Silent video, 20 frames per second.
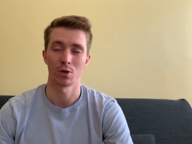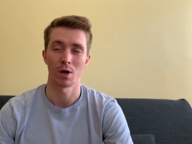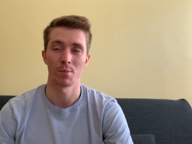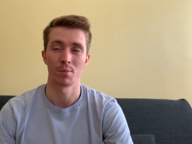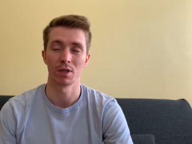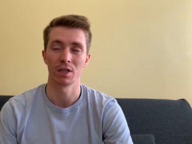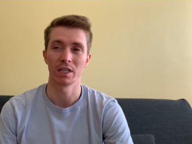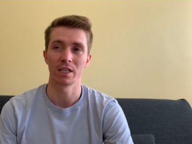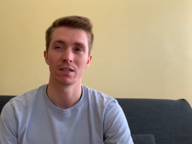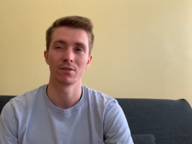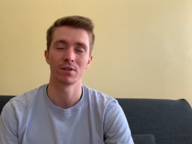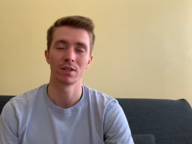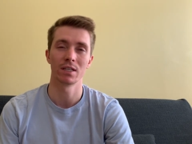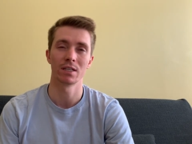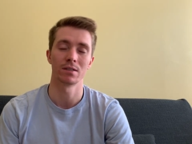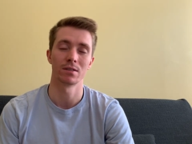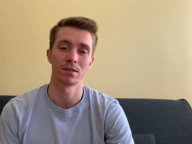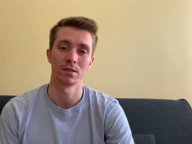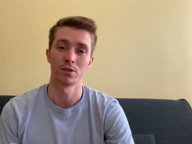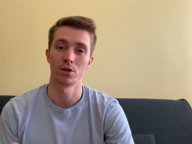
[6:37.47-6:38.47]
I believe it
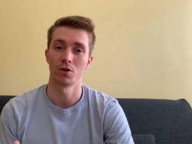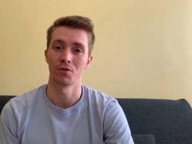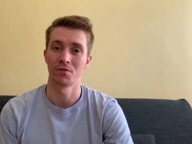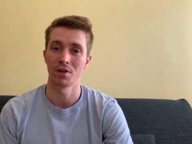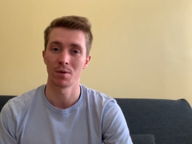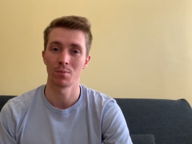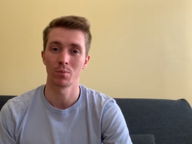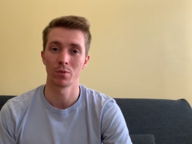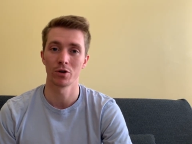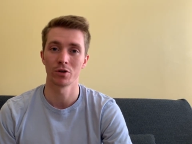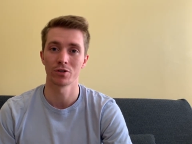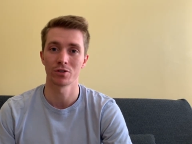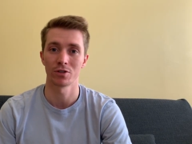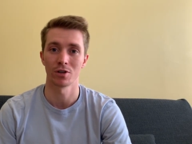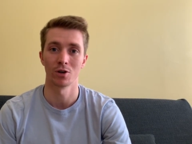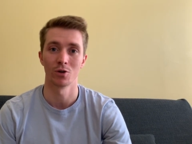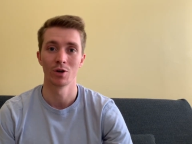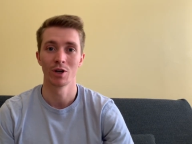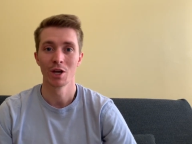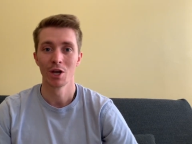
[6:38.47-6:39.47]
is in November,
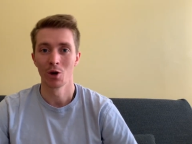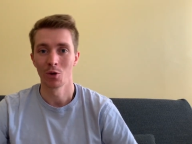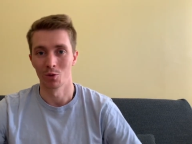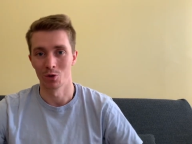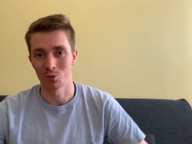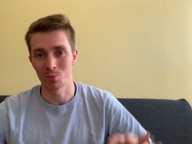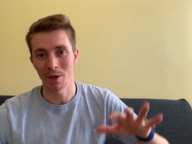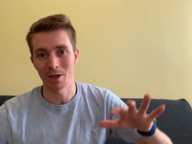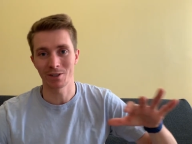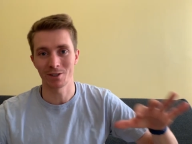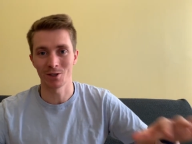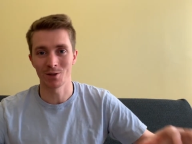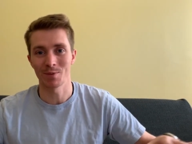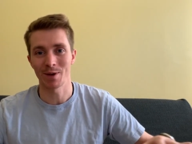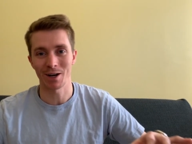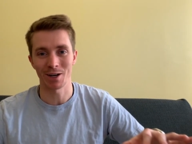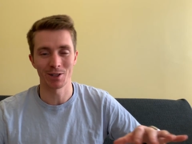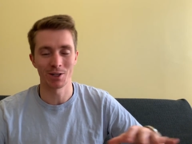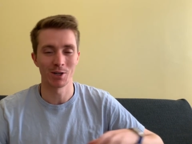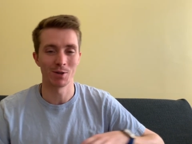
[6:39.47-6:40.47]
so we're spacing them
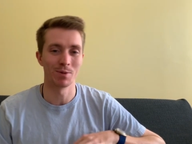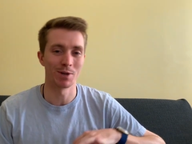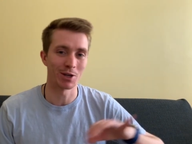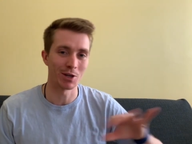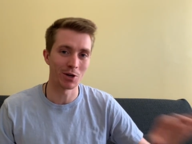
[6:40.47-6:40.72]
out a little bit.